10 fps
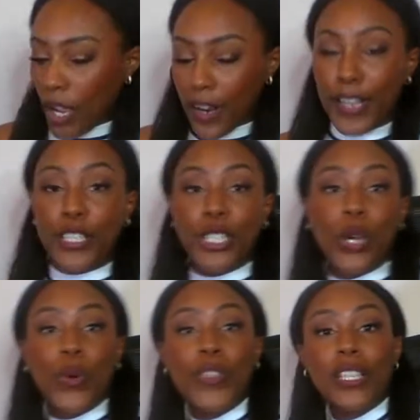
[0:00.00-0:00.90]
All right,
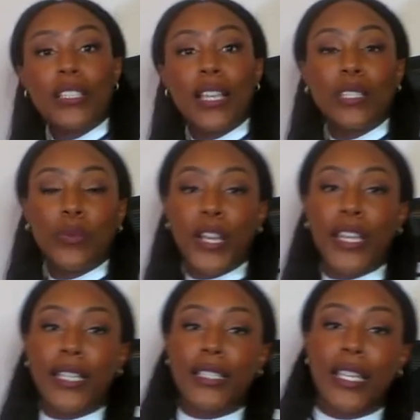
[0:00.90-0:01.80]
so this next
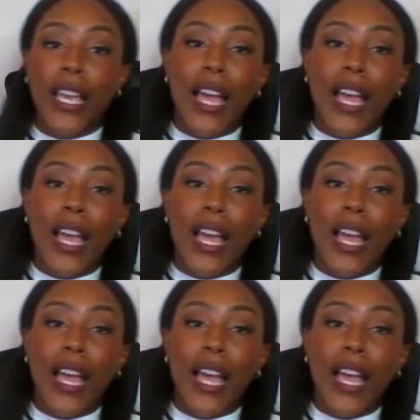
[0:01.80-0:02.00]
brand